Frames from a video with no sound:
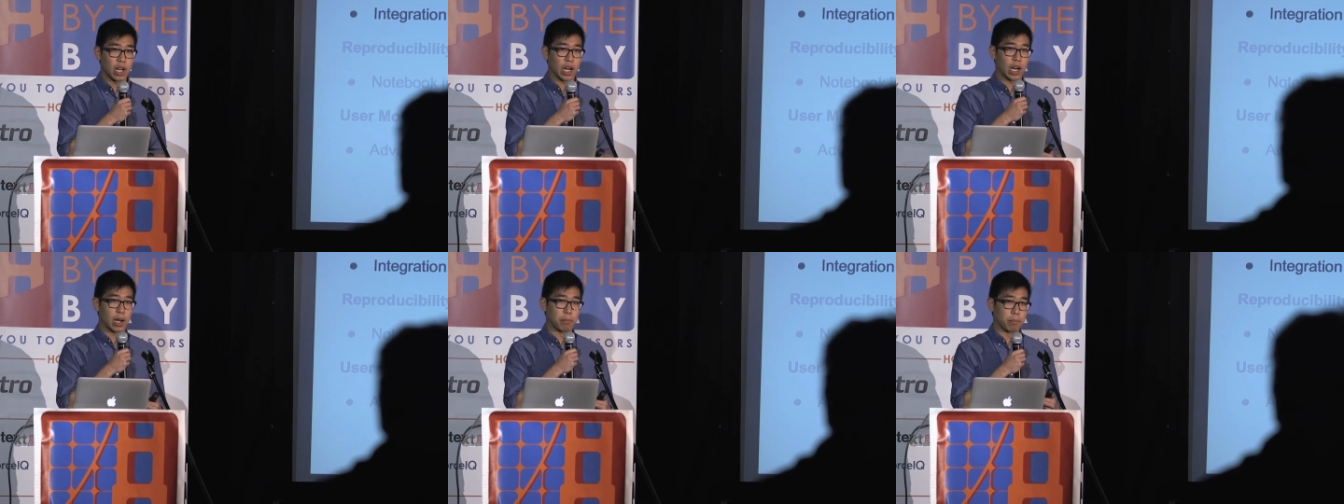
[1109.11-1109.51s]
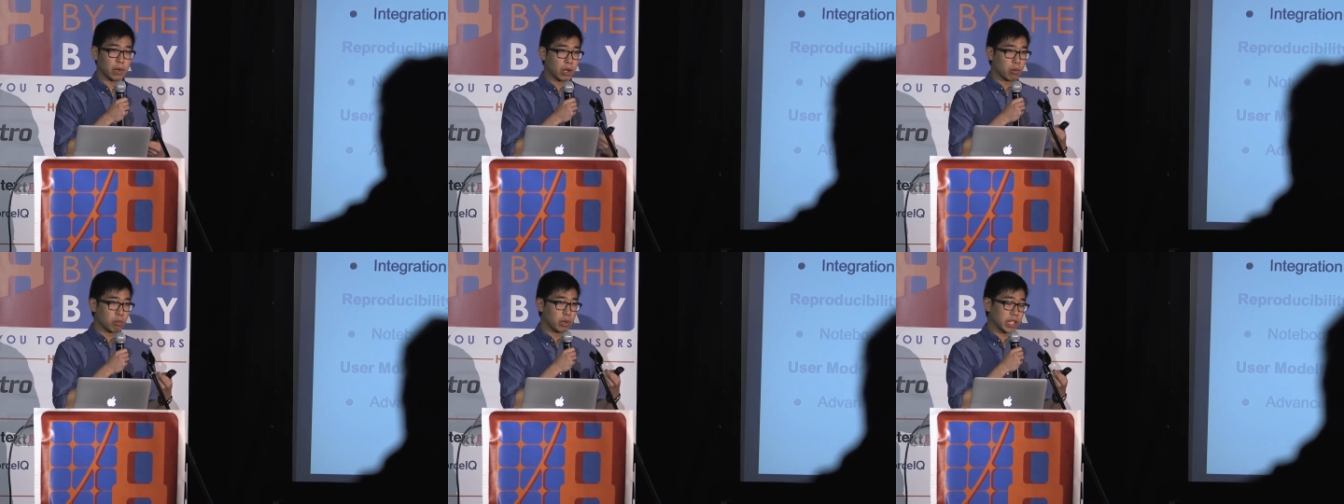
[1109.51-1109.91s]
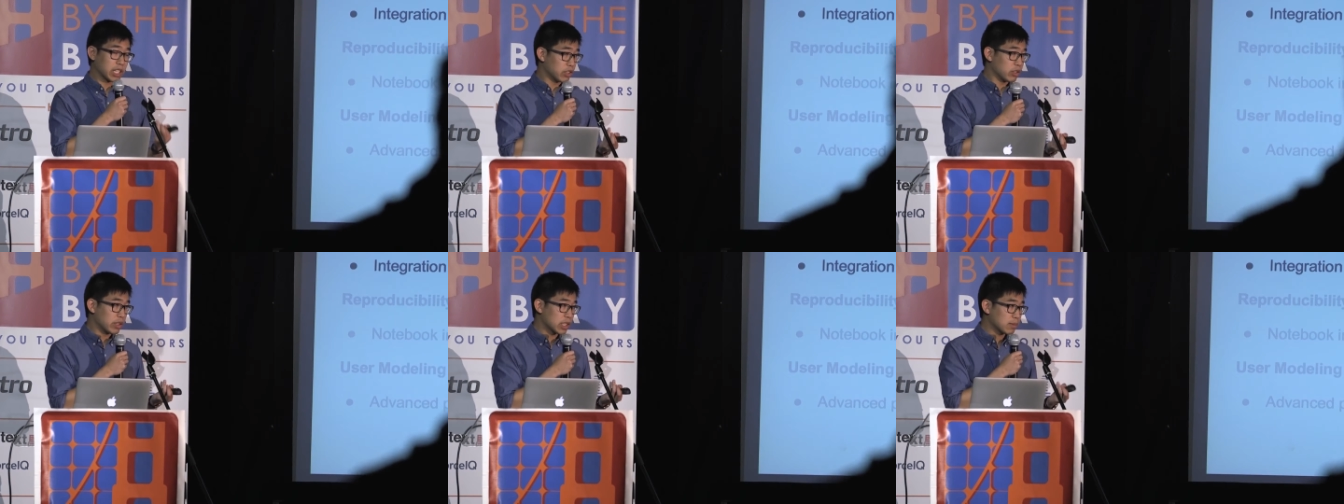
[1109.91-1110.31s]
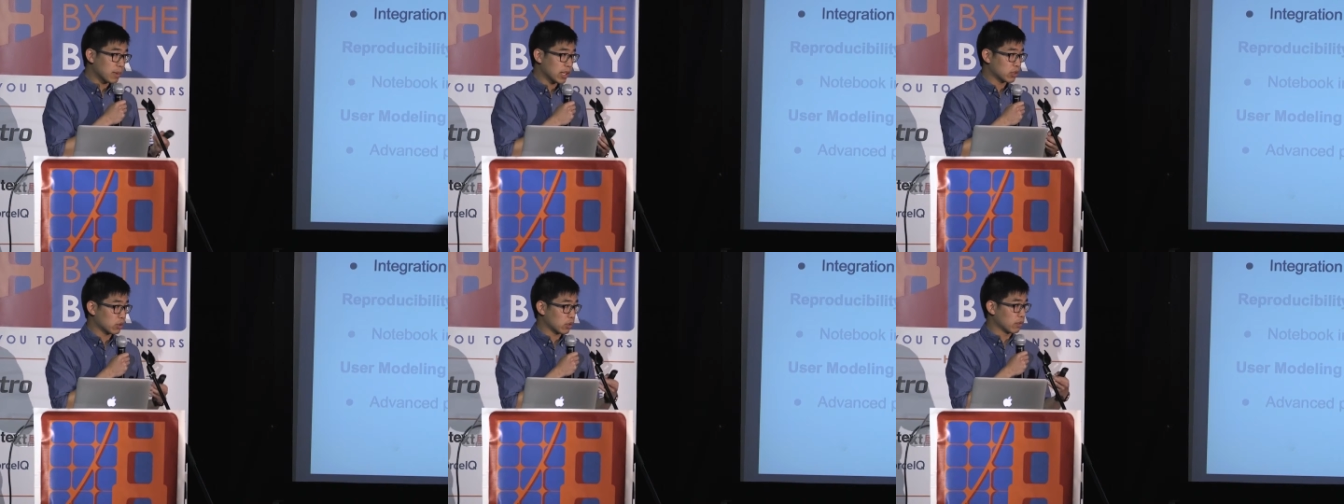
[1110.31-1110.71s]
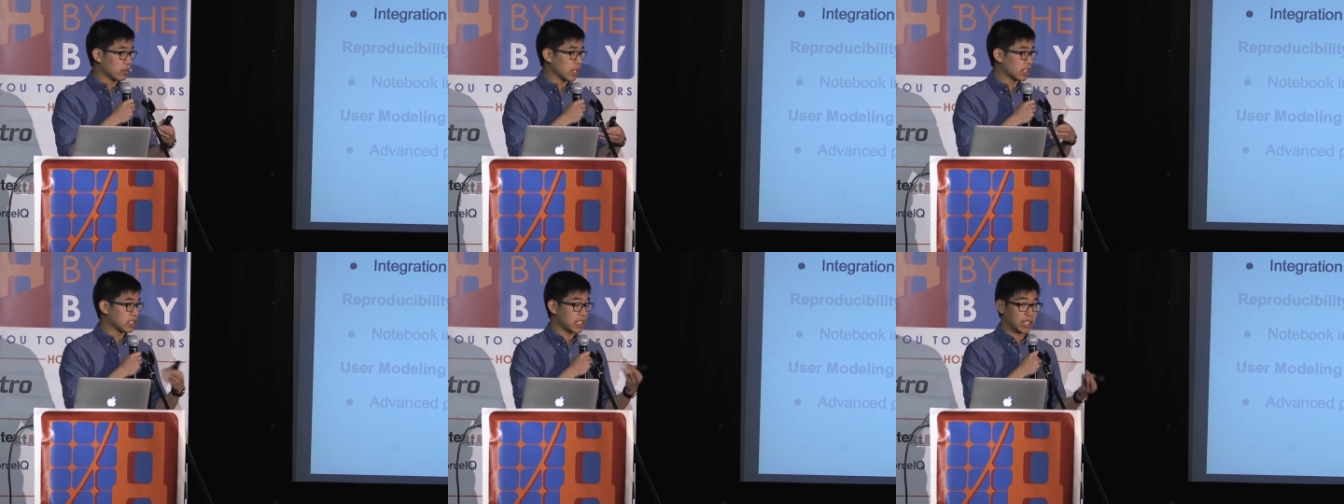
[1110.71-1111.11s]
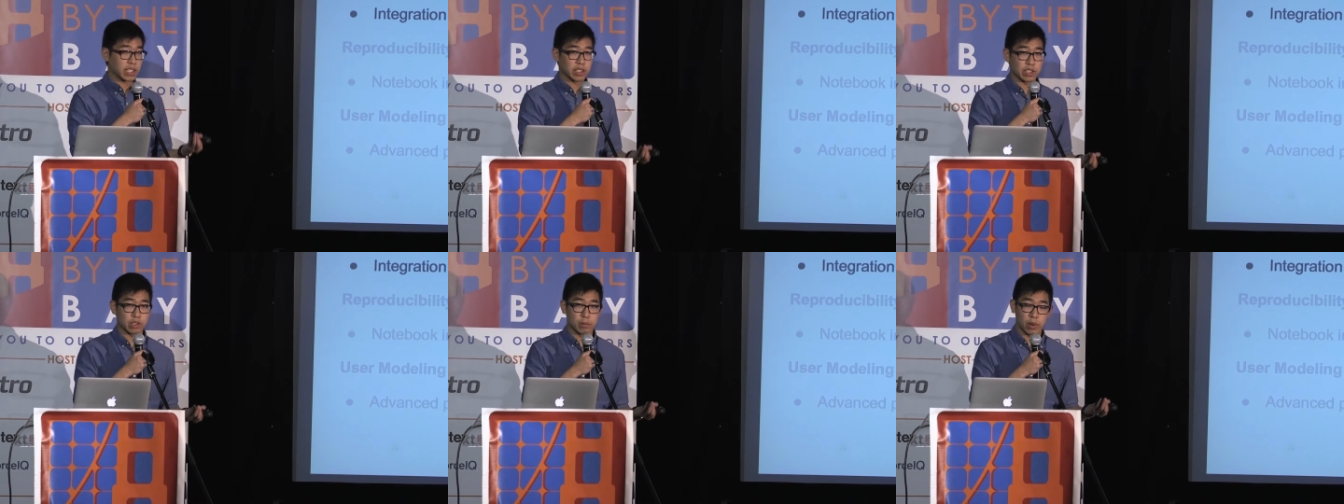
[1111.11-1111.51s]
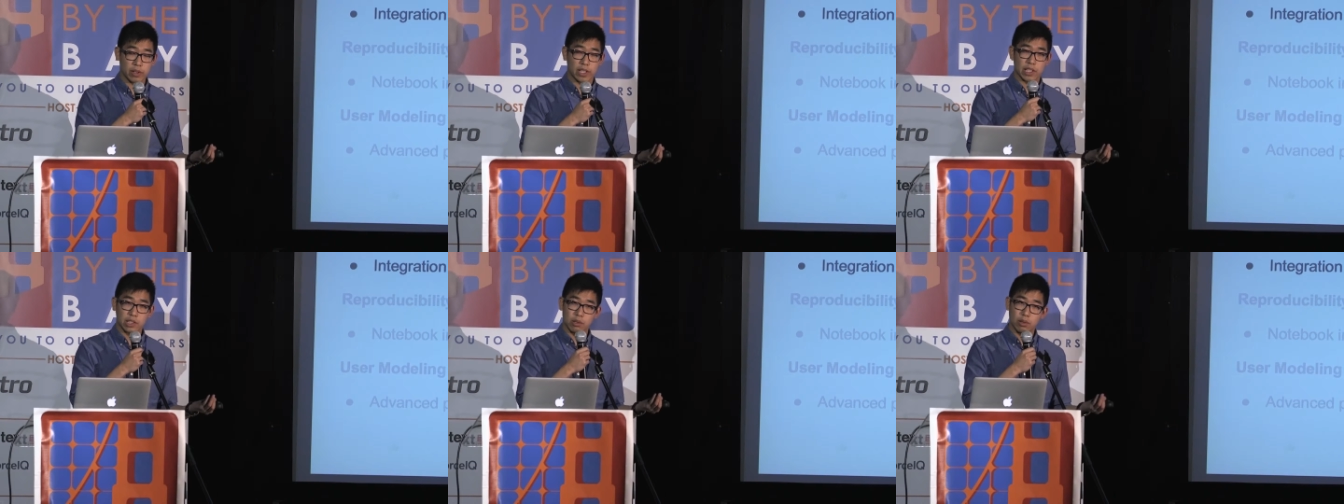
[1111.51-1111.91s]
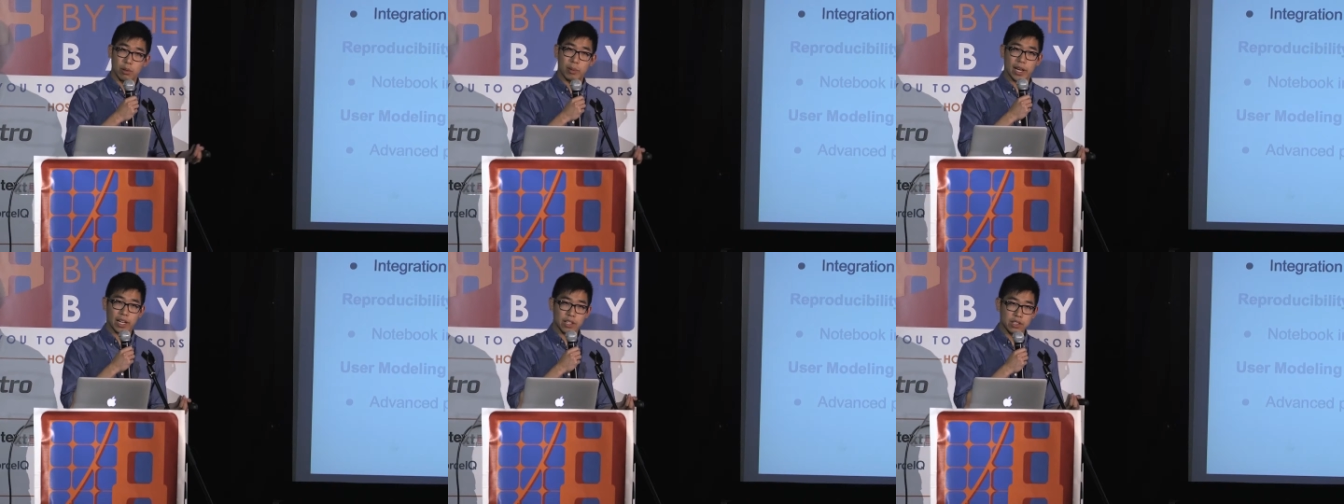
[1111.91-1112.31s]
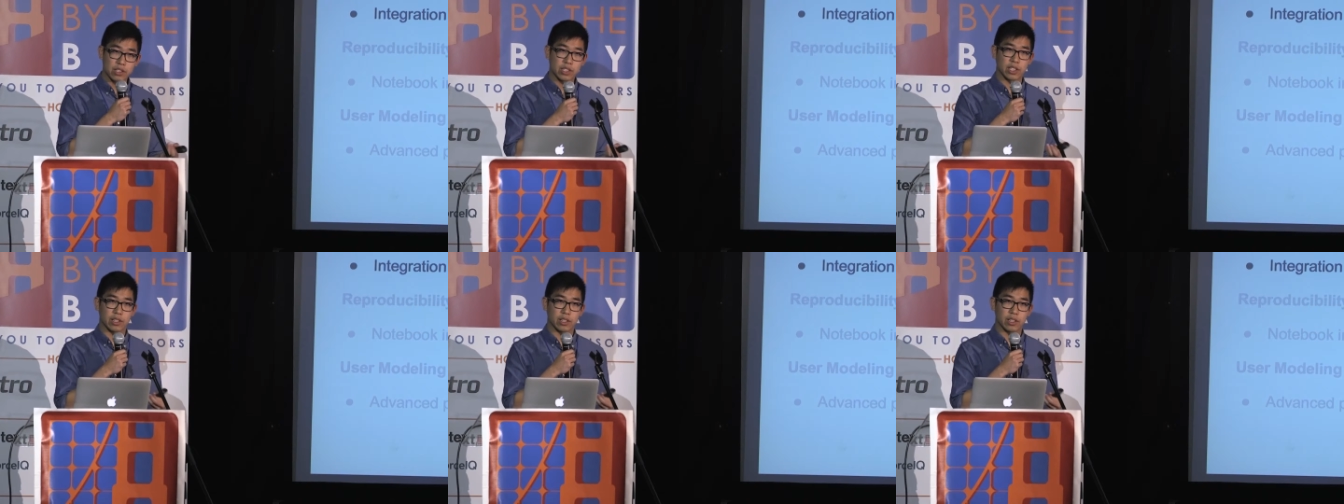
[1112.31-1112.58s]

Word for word: Um, we can do this by sort of extending the Spark SQL package,